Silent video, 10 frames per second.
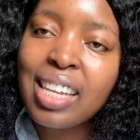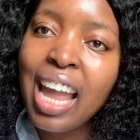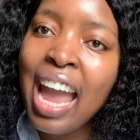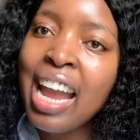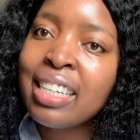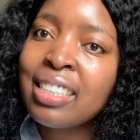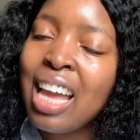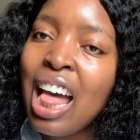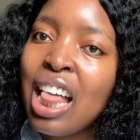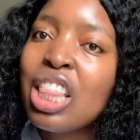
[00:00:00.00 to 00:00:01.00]
And
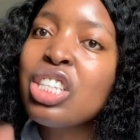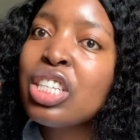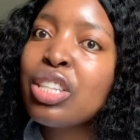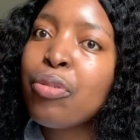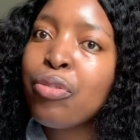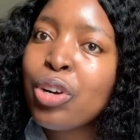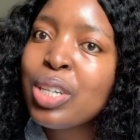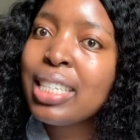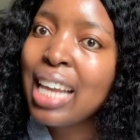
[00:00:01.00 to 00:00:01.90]
this is the first